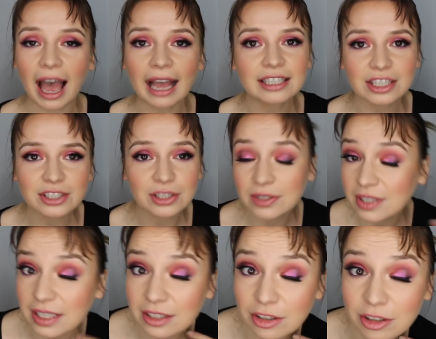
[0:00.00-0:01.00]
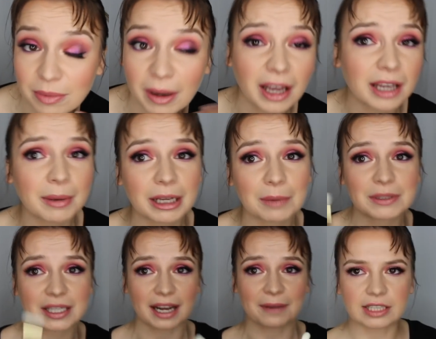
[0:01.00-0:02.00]
it to do my eye makeup
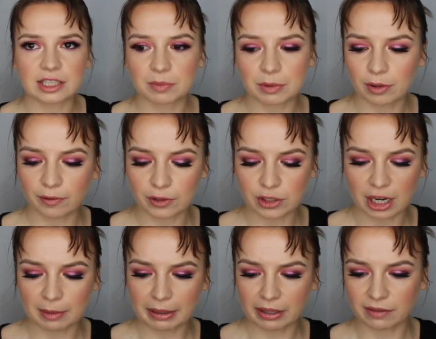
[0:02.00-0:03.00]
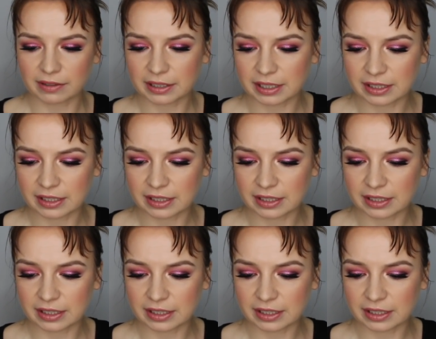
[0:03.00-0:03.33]
today. It does a beautiful job. I love it.